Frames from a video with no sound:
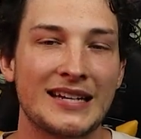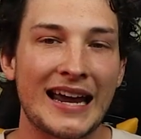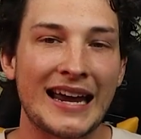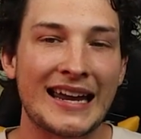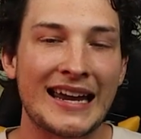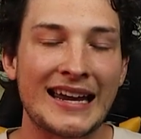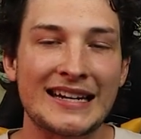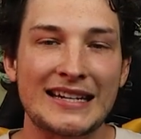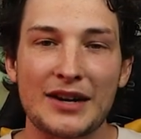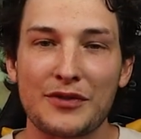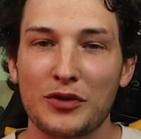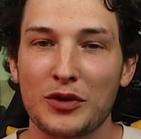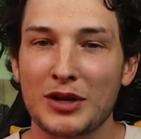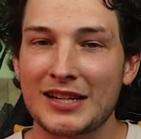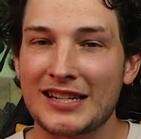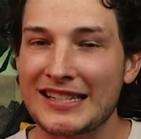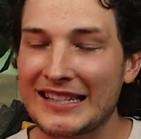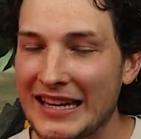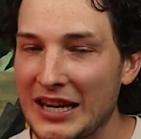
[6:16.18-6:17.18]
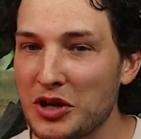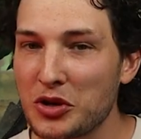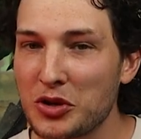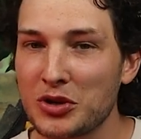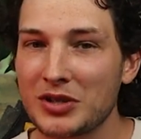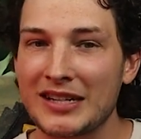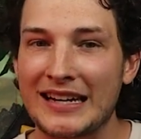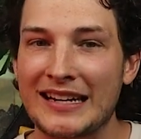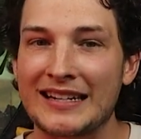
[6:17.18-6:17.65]
taking different
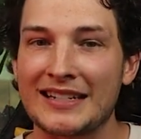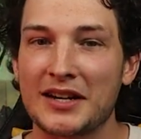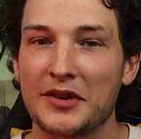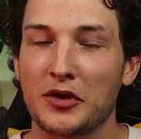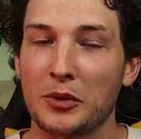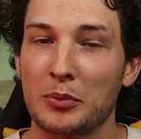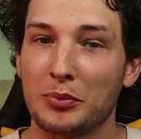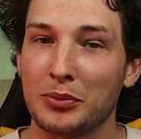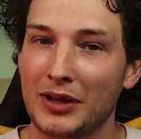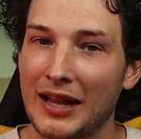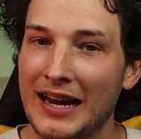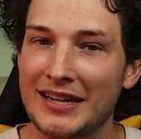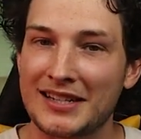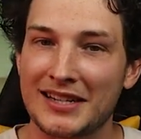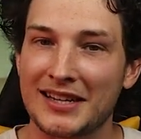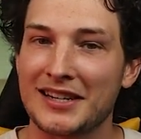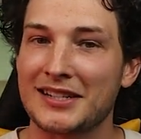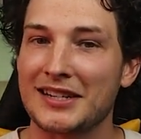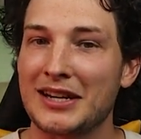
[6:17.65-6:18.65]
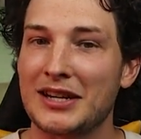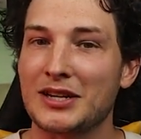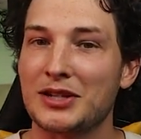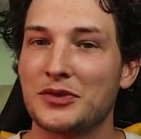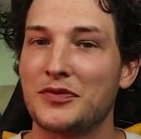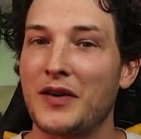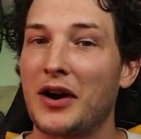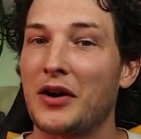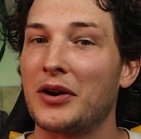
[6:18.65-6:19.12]
skills in different places
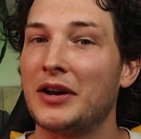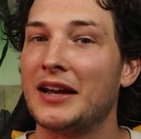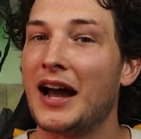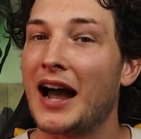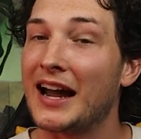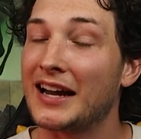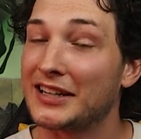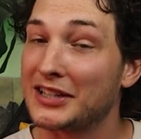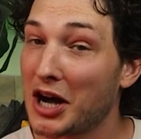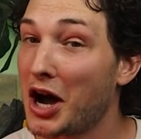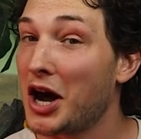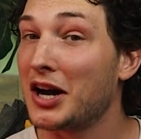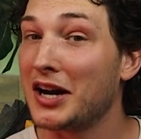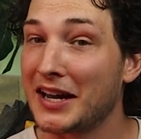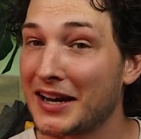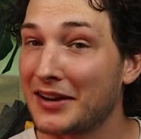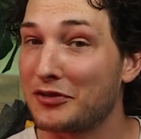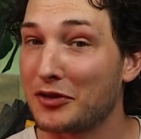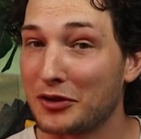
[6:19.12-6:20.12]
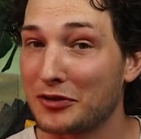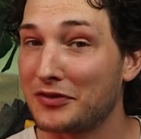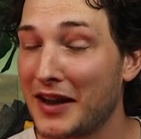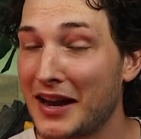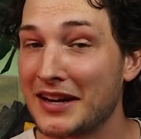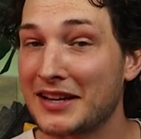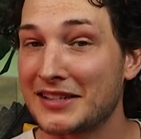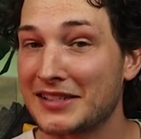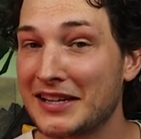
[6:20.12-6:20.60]
is very iconic for
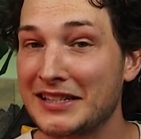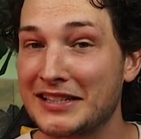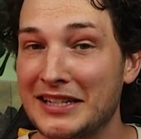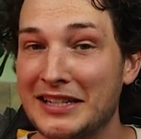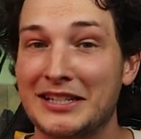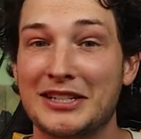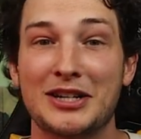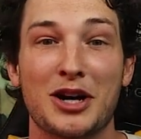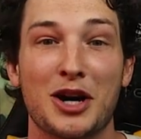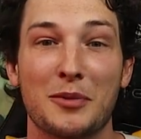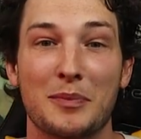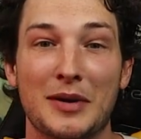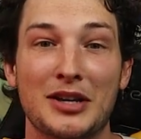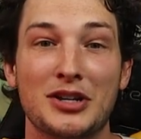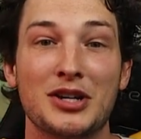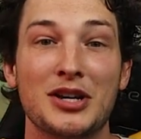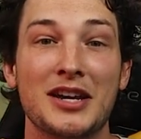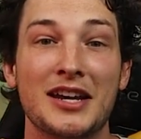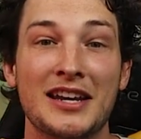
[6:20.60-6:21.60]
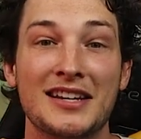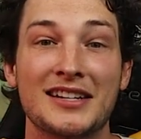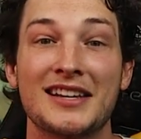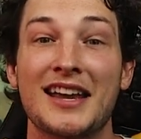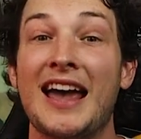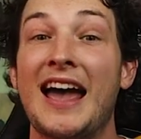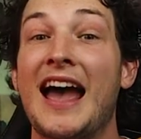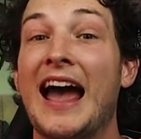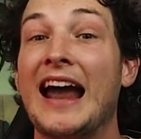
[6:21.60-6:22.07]
fantasy
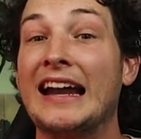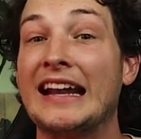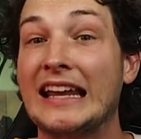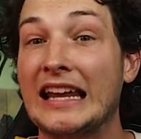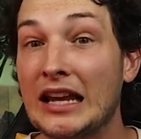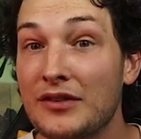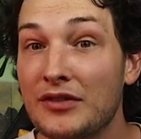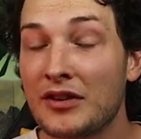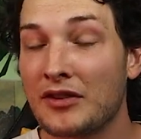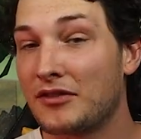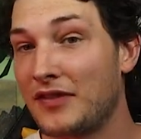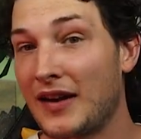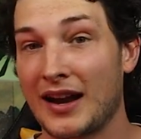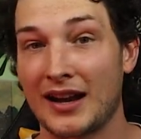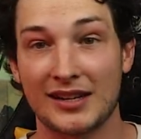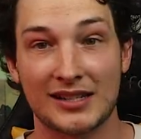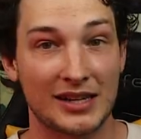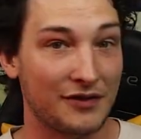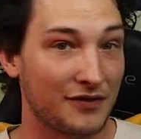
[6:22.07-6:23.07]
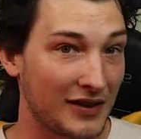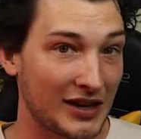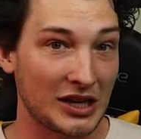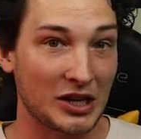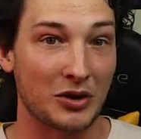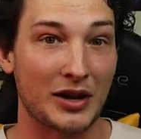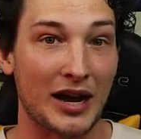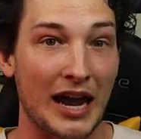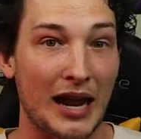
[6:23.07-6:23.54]
TTRPGs and even fantasy
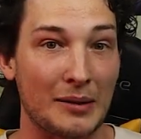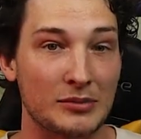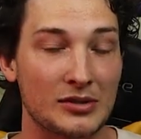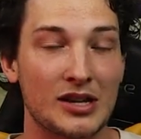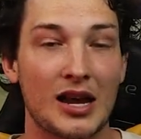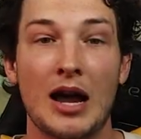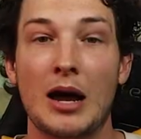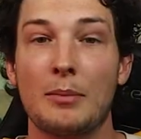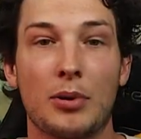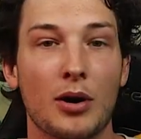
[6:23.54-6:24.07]
video games.